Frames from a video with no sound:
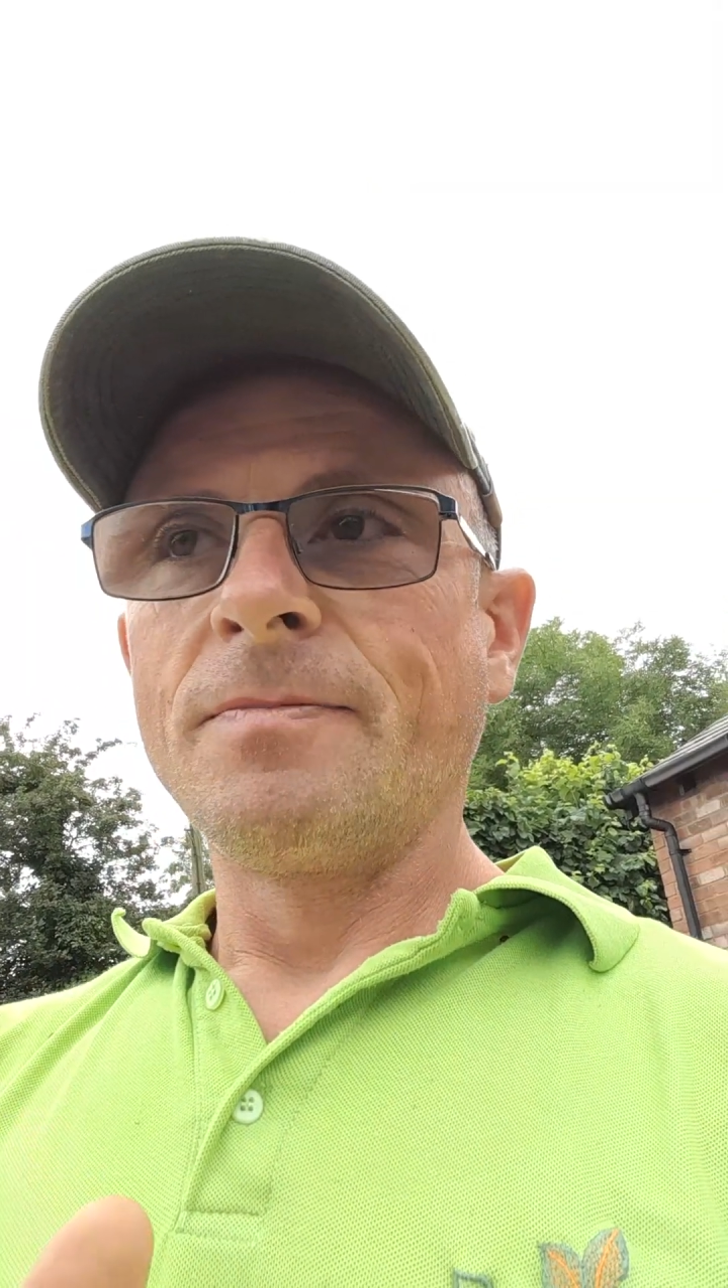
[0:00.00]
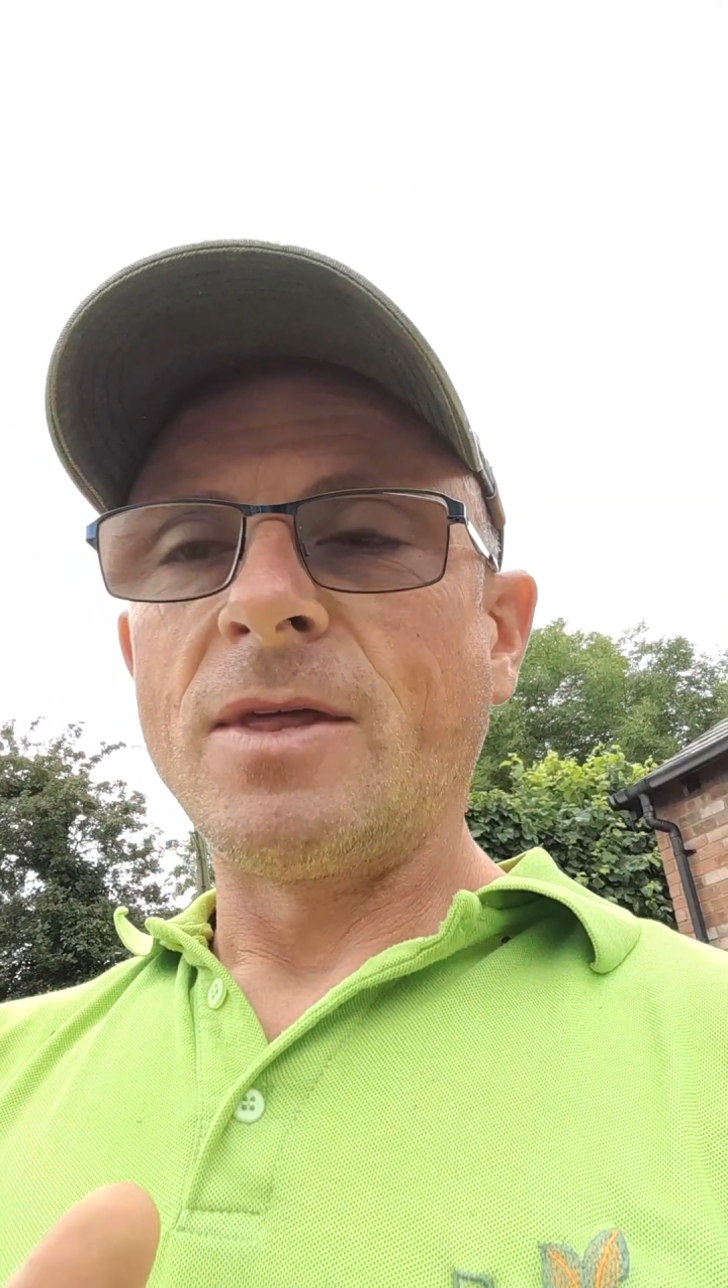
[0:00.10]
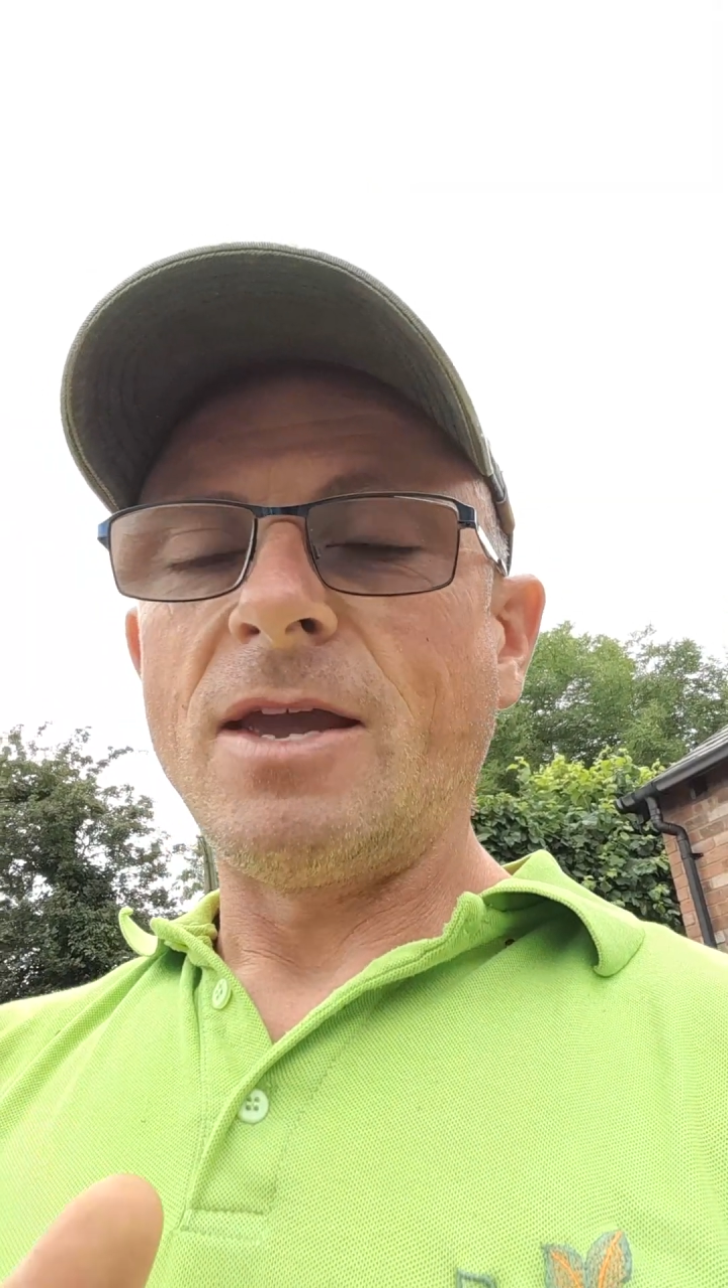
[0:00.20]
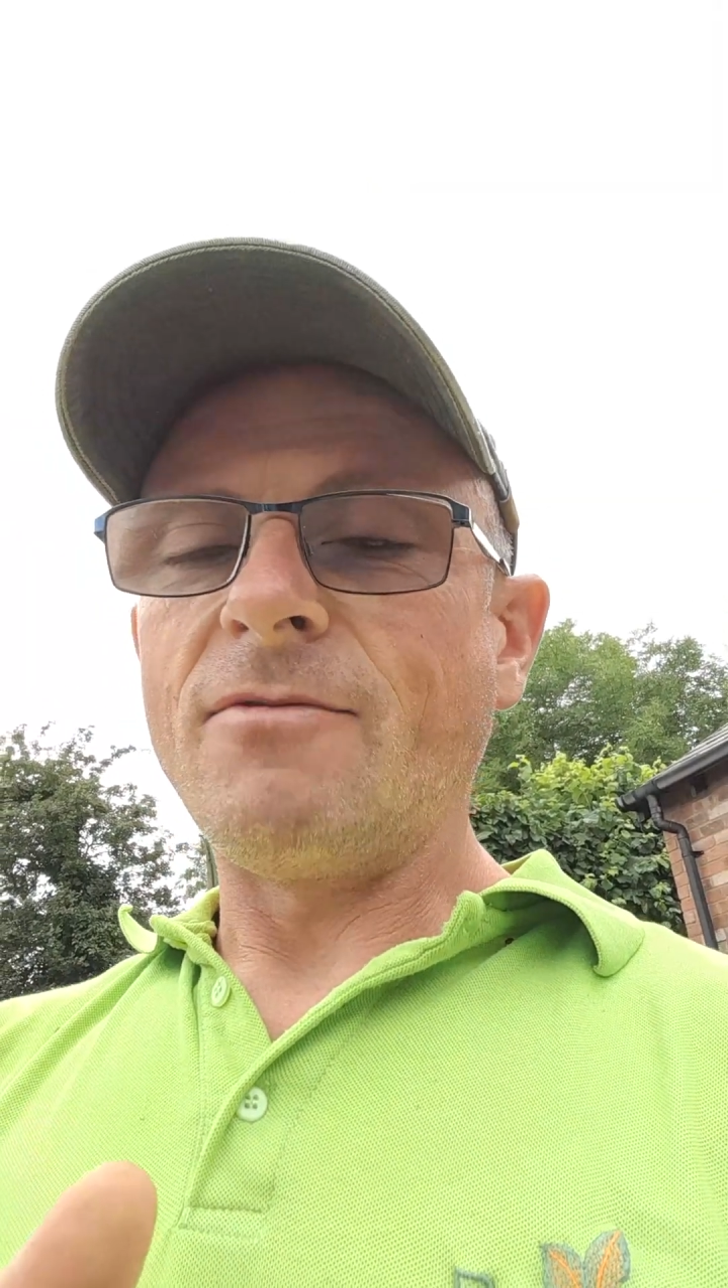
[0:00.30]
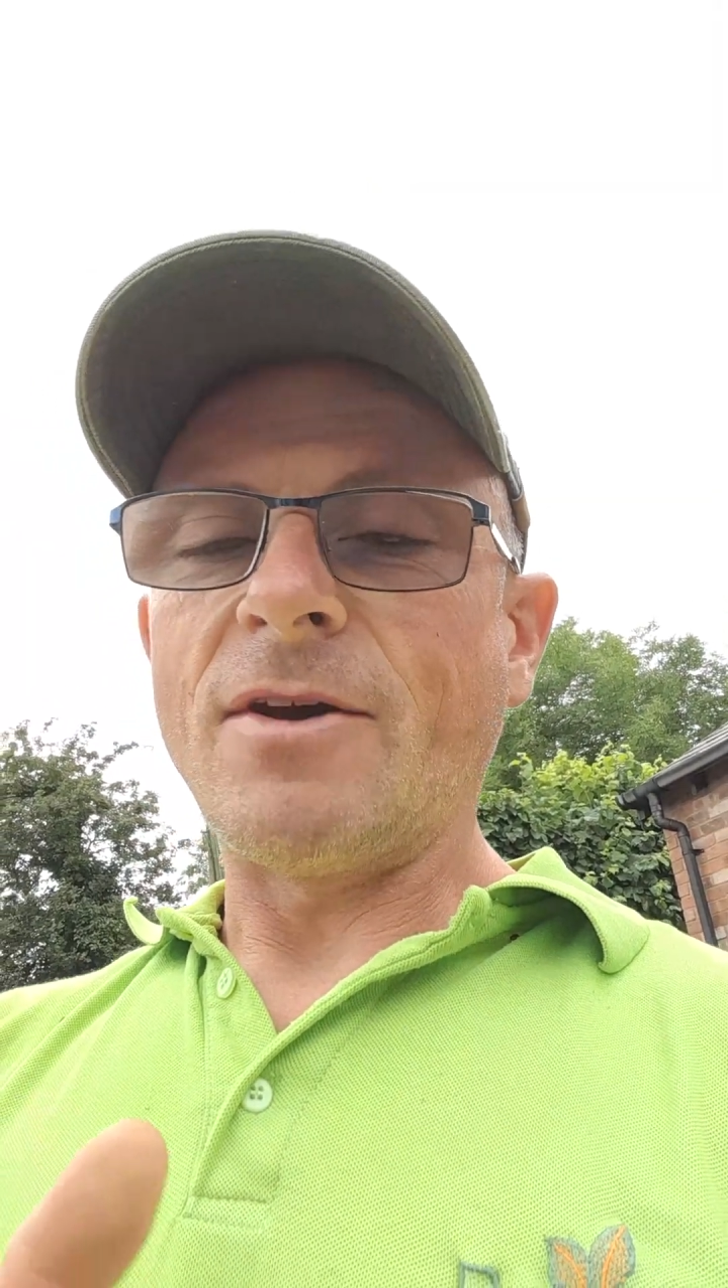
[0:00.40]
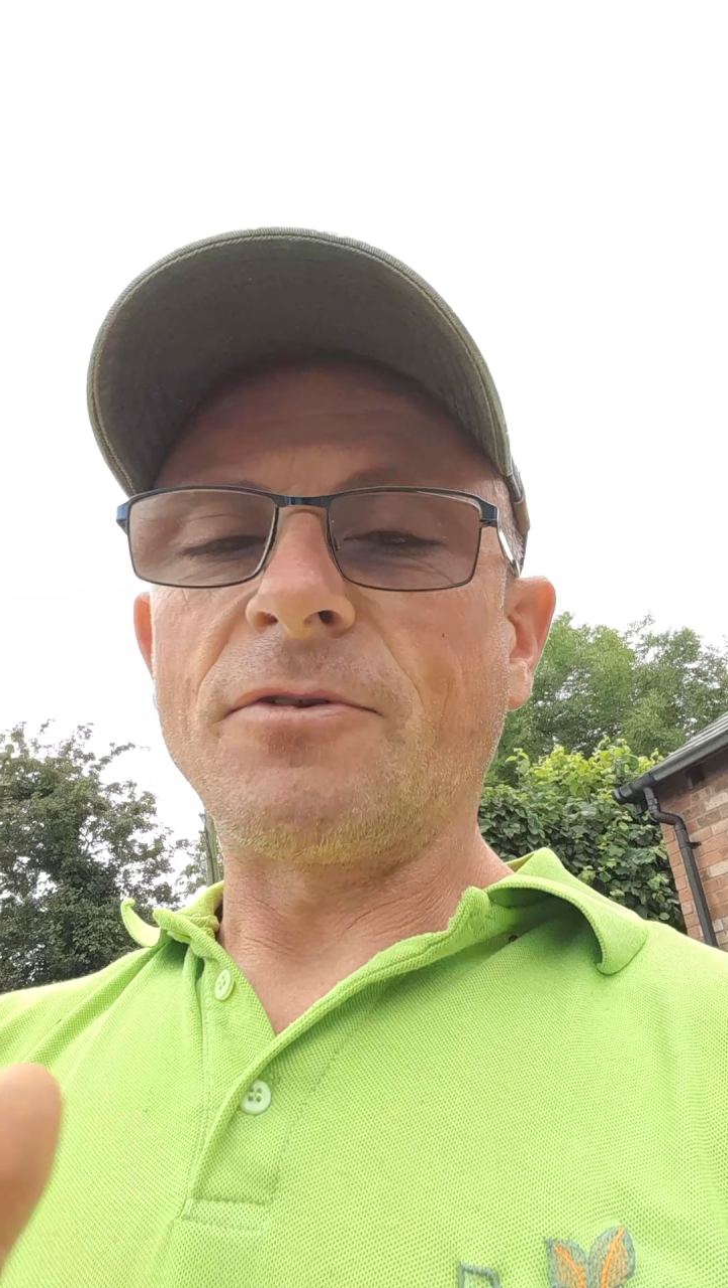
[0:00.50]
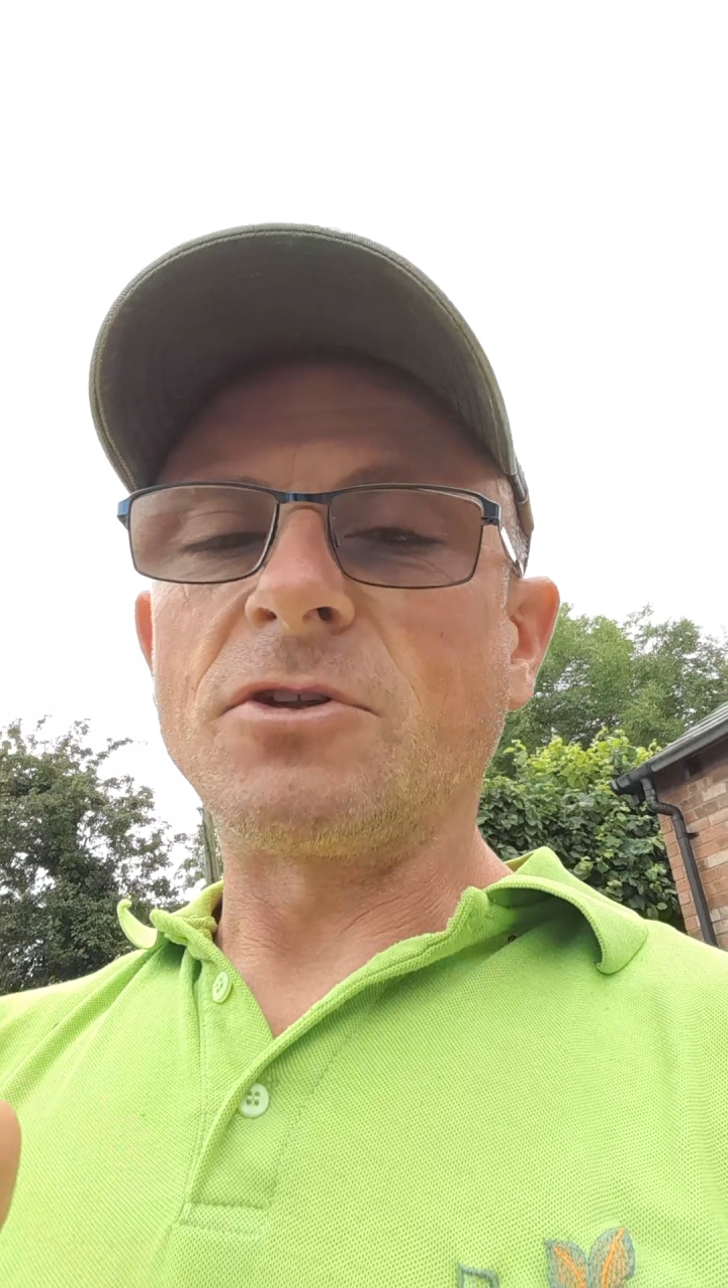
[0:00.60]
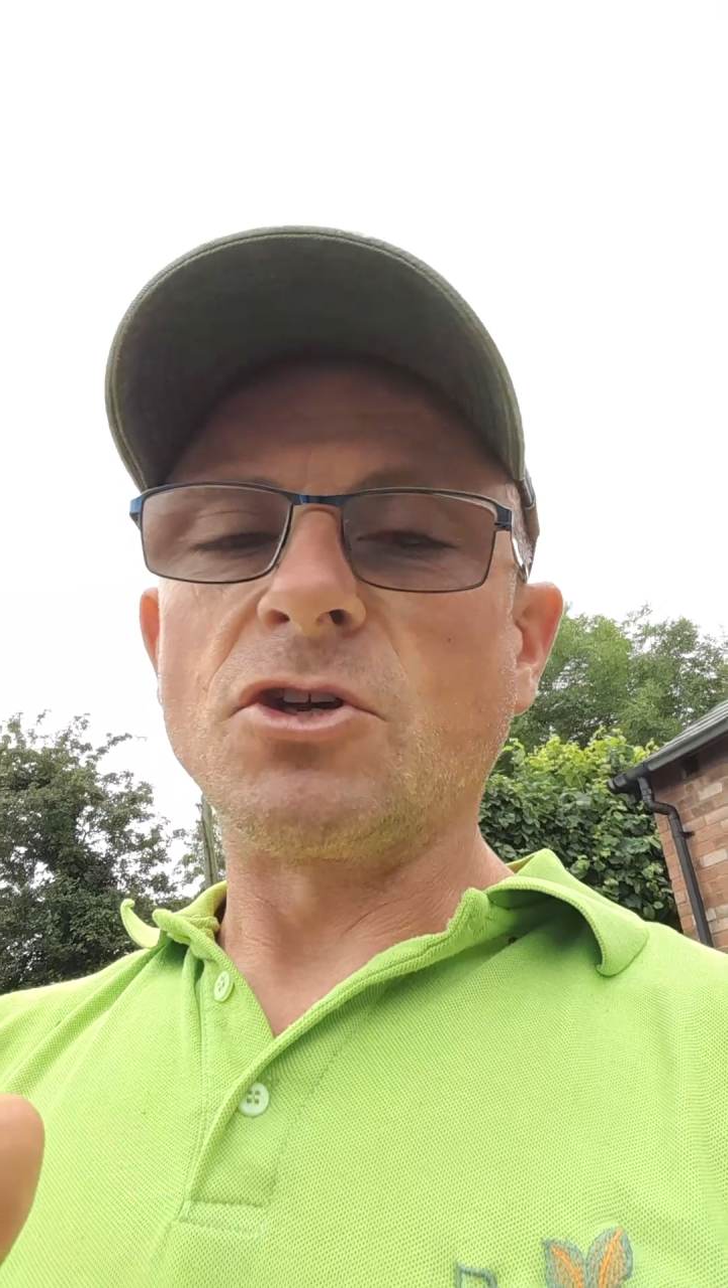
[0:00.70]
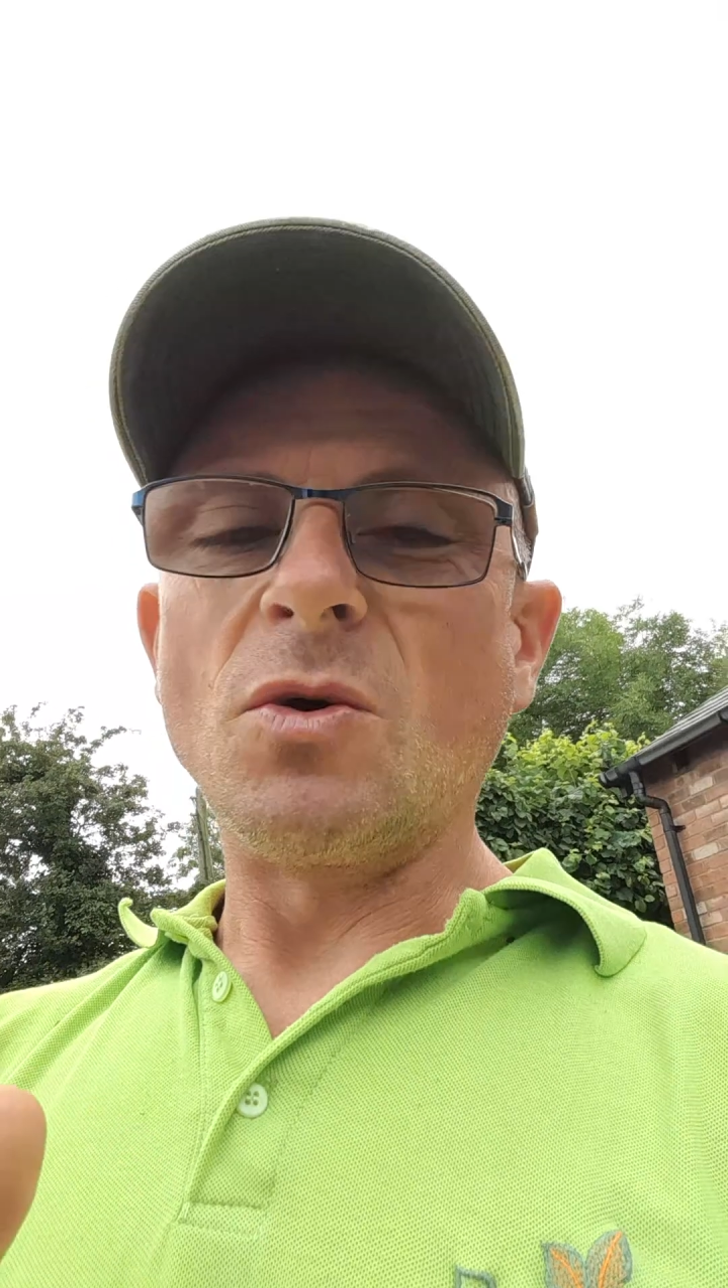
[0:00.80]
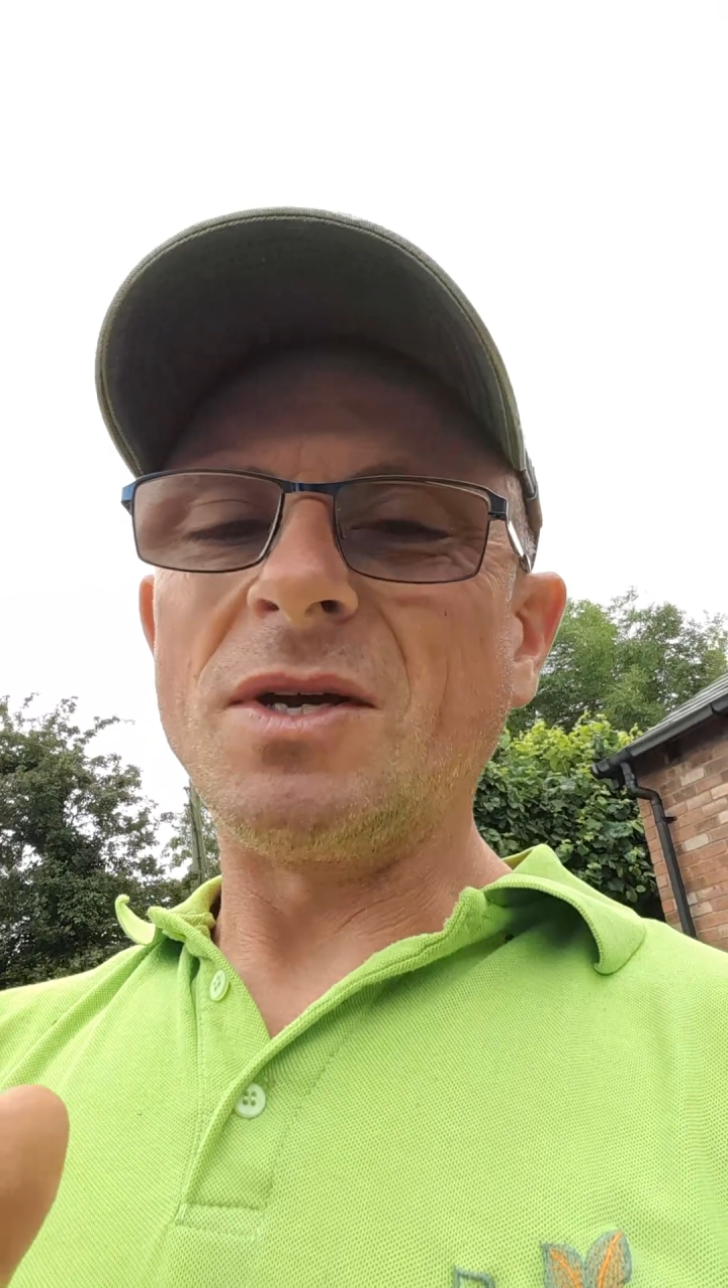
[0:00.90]
even after
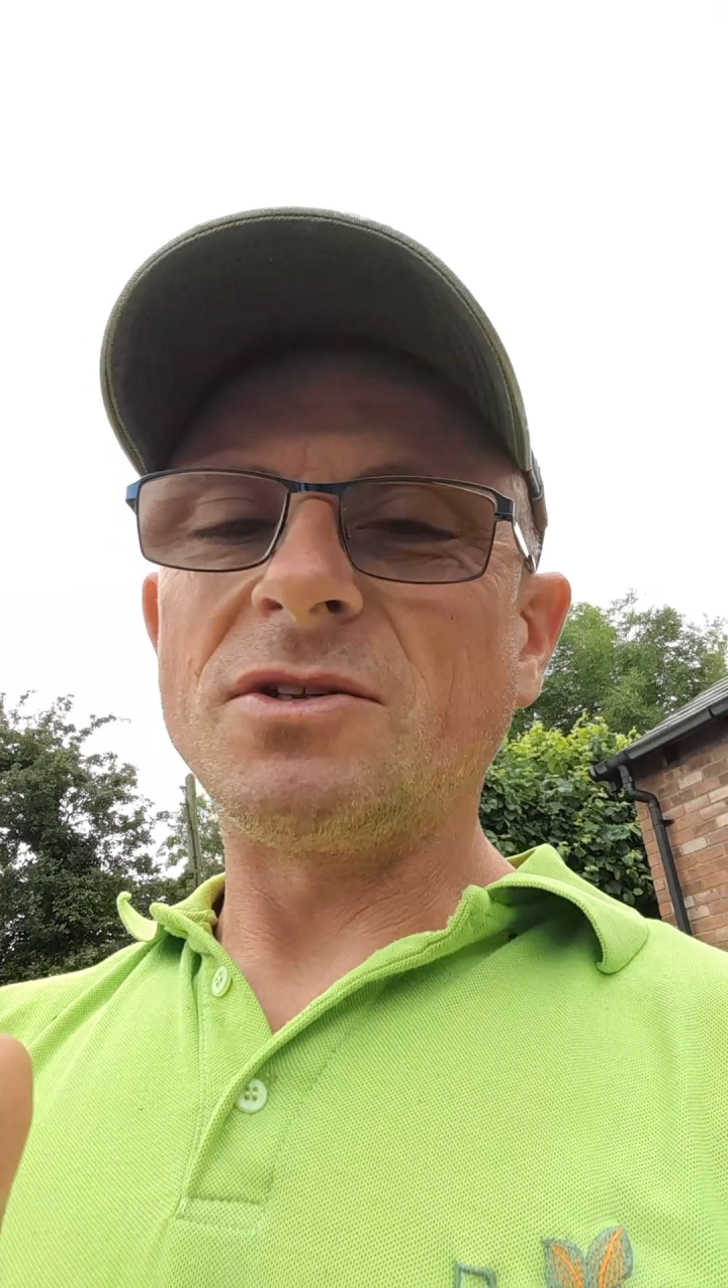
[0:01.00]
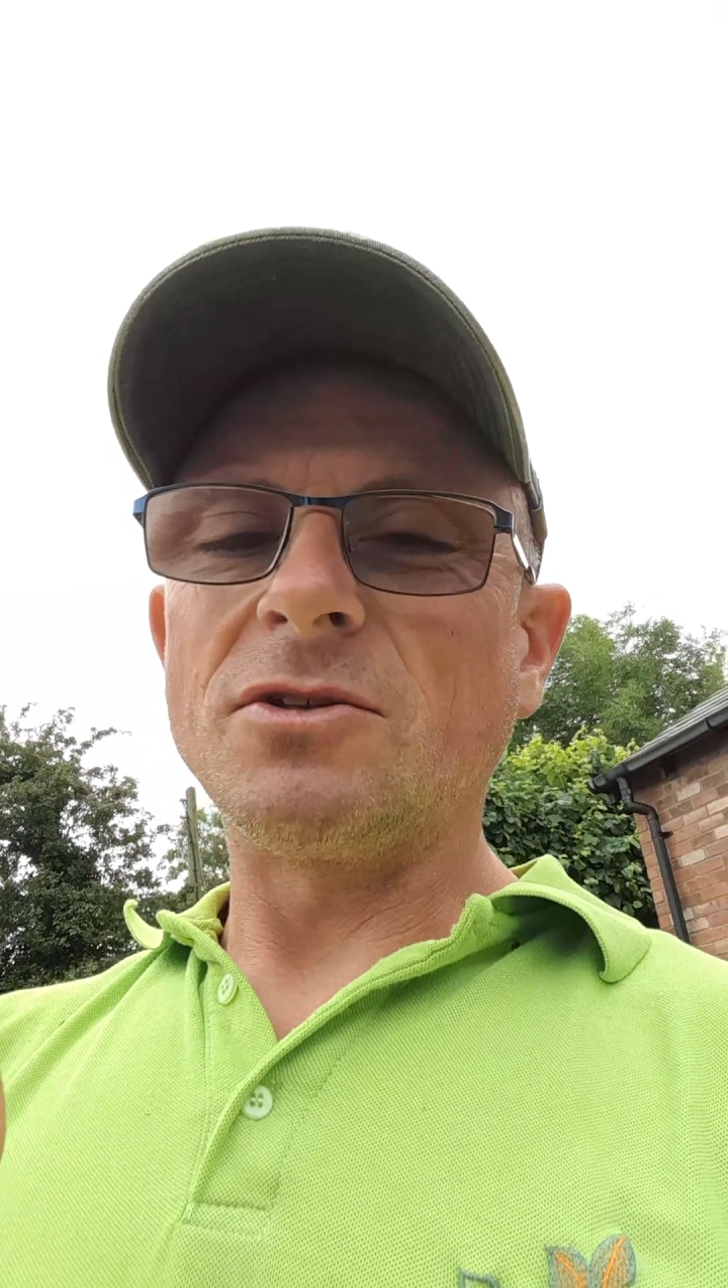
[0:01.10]
2 weeks